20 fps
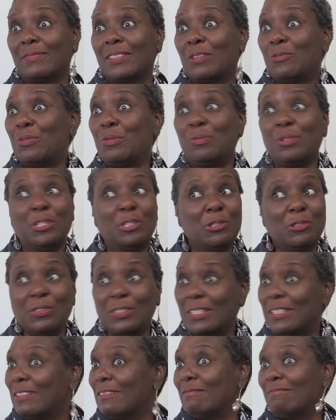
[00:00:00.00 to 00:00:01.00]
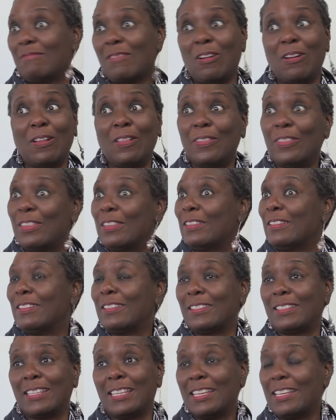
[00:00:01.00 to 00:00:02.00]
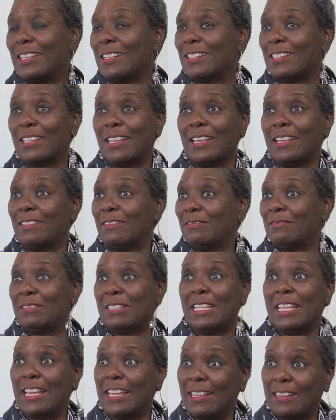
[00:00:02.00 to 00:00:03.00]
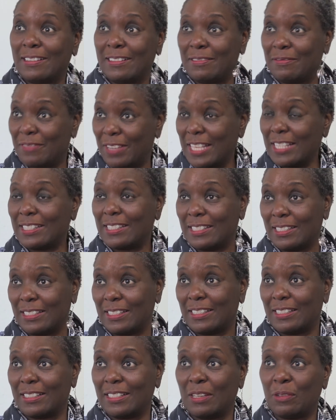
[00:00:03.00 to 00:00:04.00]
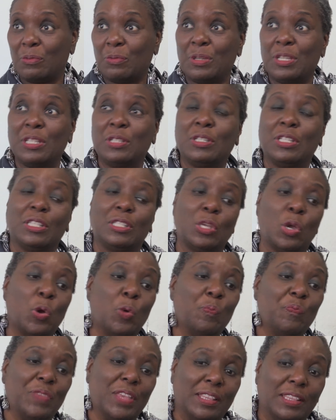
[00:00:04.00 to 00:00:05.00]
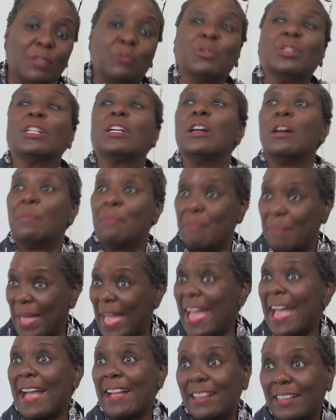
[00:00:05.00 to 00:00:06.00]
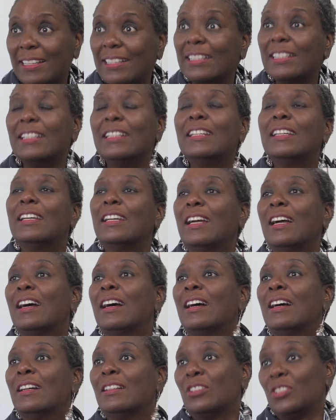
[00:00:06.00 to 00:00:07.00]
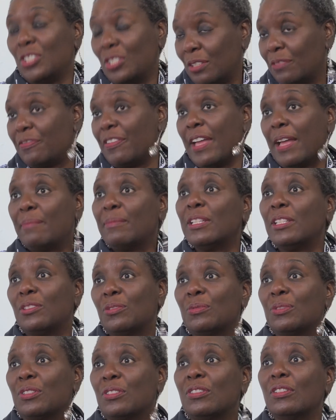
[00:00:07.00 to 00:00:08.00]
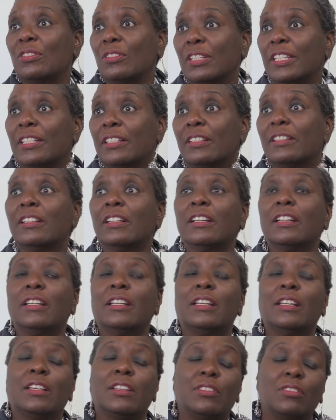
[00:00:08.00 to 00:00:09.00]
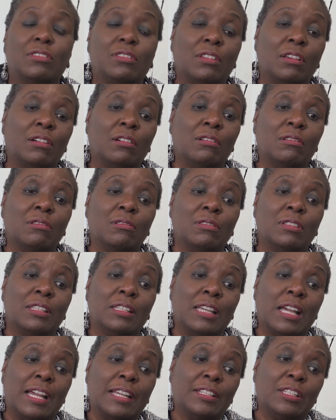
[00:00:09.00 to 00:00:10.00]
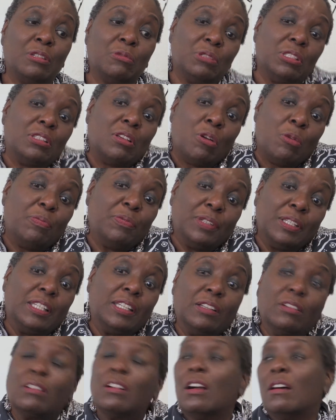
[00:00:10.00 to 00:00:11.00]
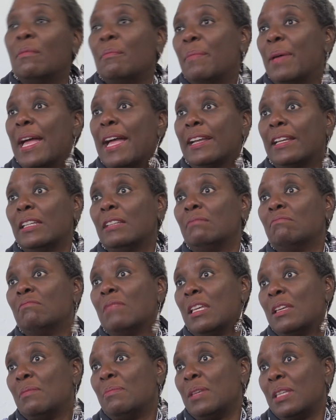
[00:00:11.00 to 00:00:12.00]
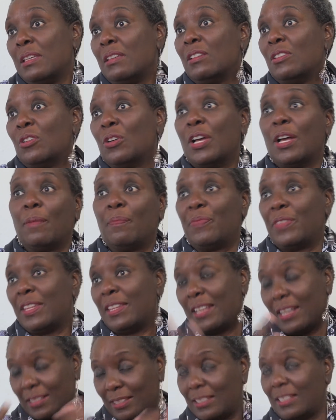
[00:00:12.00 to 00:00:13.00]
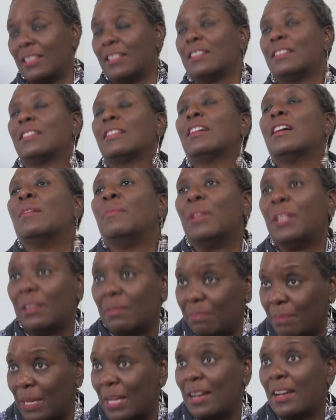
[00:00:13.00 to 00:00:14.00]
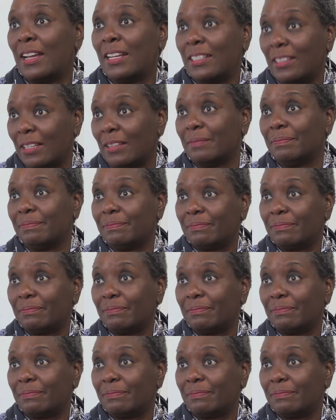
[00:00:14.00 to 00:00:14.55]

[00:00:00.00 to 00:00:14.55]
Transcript: We were losing all these kids that we had invested in. And we just hoped that they would come back because their families were still here. So the idea was hopefully they'll come back and maybe help the next kids coming behind them.